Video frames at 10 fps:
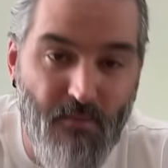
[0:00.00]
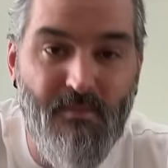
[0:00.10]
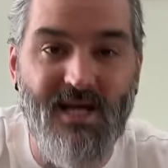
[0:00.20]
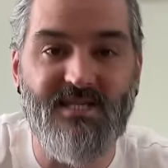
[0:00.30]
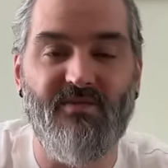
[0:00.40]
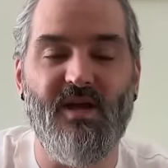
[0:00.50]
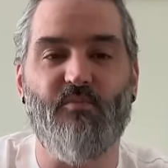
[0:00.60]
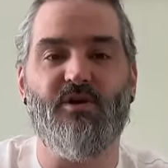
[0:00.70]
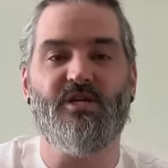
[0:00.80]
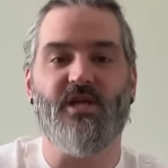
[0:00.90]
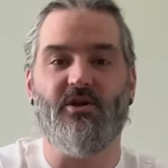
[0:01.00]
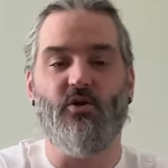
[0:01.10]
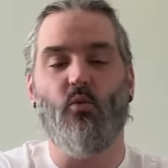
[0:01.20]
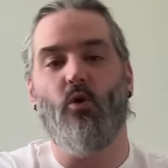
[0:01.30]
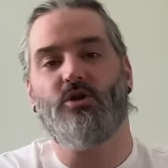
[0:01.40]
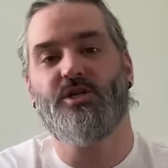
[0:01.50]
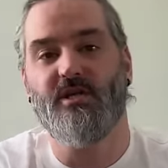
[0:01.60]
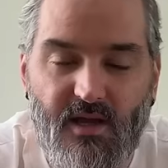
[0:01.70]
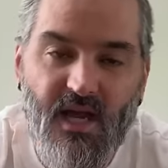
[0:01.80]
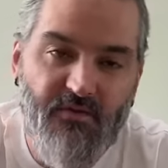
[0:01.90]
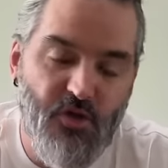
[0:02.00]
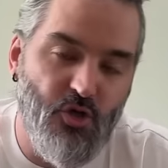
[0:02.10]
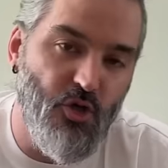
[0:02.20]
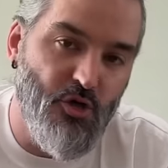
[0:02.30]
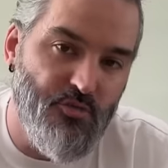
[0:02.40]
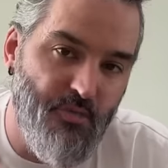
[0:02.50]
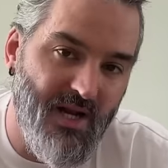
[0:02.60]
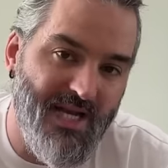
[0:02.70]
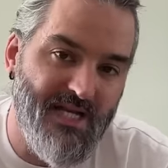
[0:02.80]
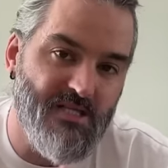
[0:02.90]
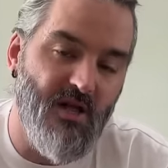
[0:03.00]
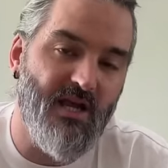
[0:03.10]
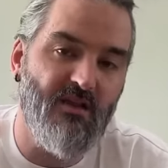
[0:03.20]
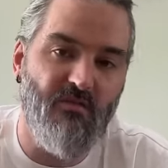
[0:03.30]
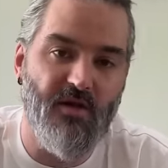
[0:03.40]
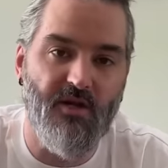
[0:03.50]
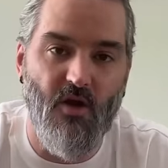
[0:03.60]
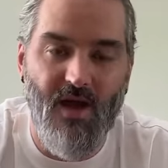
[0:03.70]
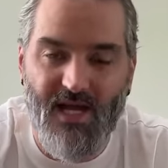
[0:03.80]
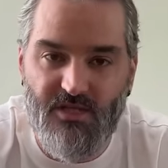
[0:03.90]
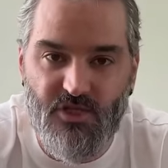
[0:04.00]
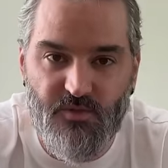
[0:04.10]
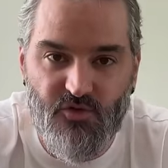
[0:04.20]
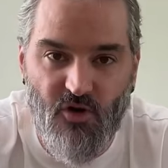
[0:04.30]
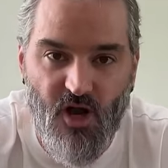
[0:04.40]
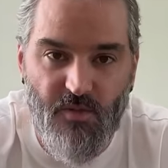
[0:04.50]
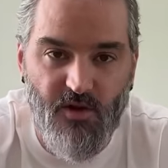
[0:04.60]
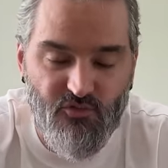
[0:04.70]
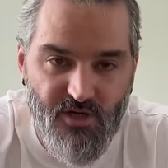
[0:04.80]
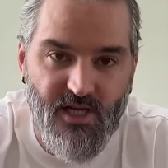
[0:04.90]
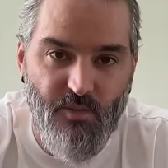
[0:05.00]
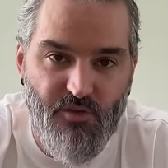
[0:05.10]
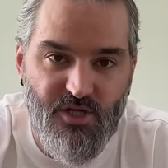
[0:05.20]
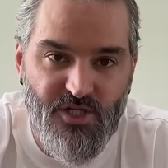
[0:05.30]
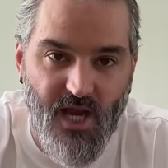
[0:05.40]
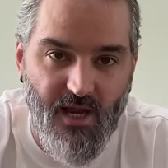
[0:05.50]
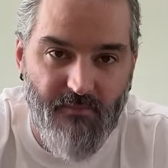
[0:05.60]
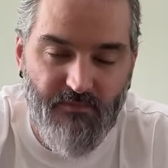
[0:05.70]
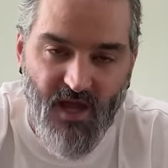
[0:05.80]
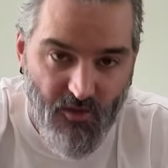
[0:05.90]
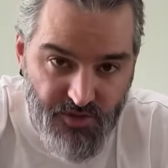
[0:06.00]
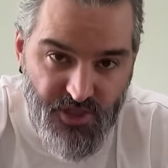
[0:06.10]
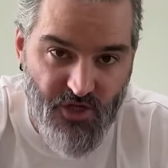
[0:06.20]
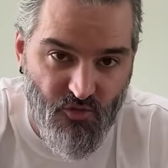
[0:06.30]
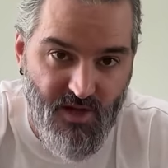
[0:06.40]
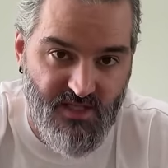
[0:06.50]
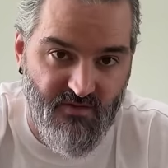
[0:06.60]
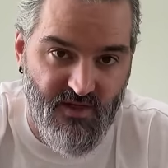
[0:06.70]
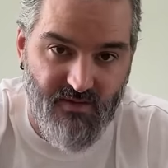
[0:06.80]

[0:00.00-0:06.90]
massively appreciate you watching. If you could, please like the video and subscribe. I'd really appreciate it. Helps the channel massively,